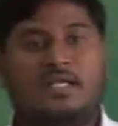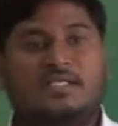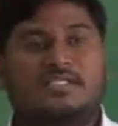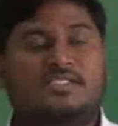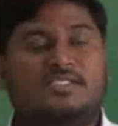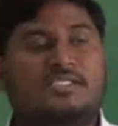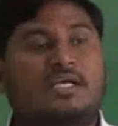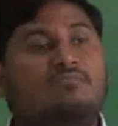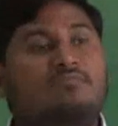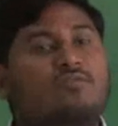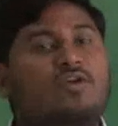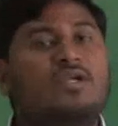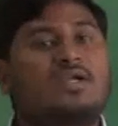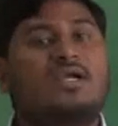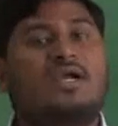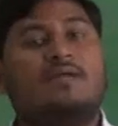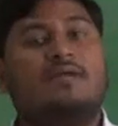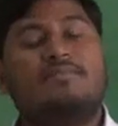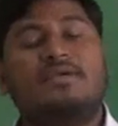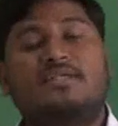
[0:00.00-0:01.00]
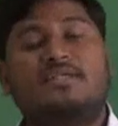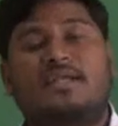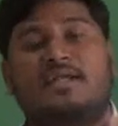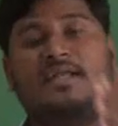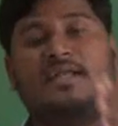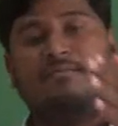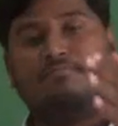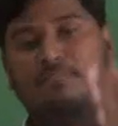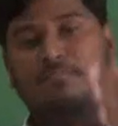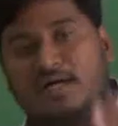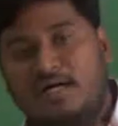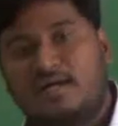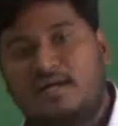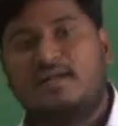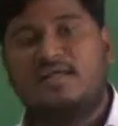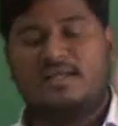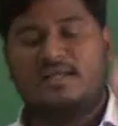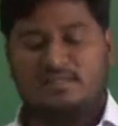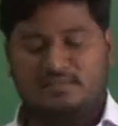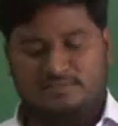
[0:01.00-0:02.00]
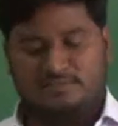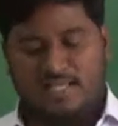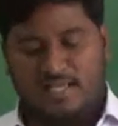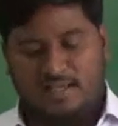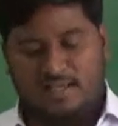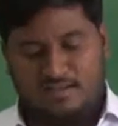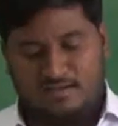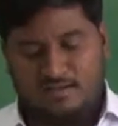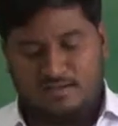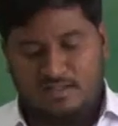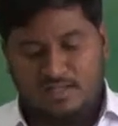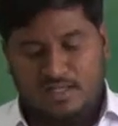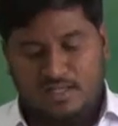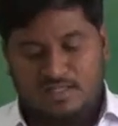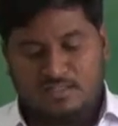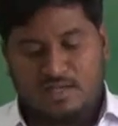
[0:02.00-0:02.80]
Someone committed a murder there.